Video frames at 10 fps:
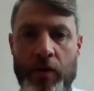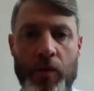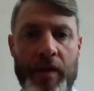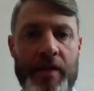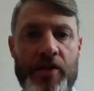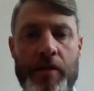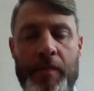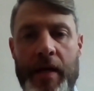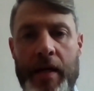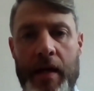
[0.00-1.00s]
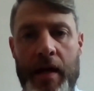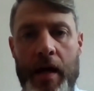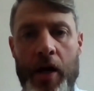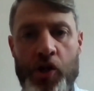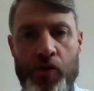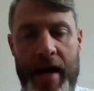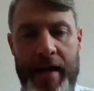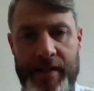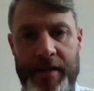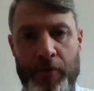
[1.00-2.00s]
All needs to be
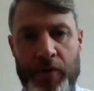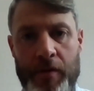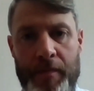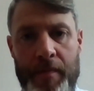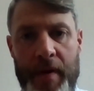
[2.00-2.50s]
addressed if we're to